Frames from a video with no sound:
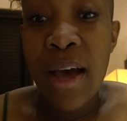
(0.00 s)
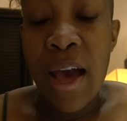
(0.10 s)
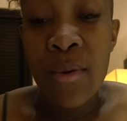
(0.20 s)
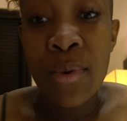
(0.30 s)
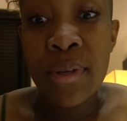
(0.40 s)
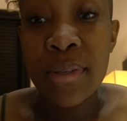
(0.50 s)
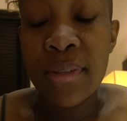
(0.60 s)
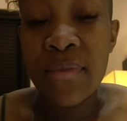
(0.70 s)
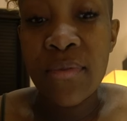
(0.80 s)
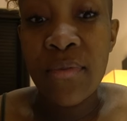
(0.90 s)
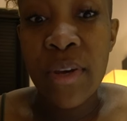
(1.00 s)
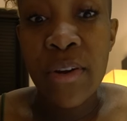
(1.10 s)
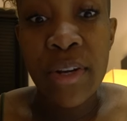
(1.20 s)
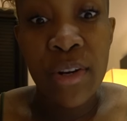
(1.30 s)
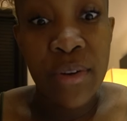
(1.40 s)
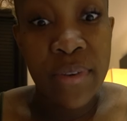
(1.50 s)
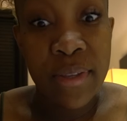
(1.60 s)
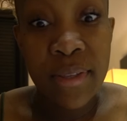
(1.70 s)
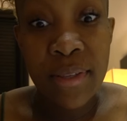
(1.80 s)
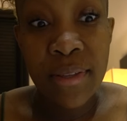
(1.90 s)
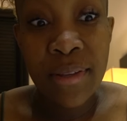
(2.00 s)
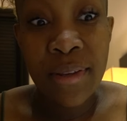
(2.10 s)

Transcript: I was very nervous.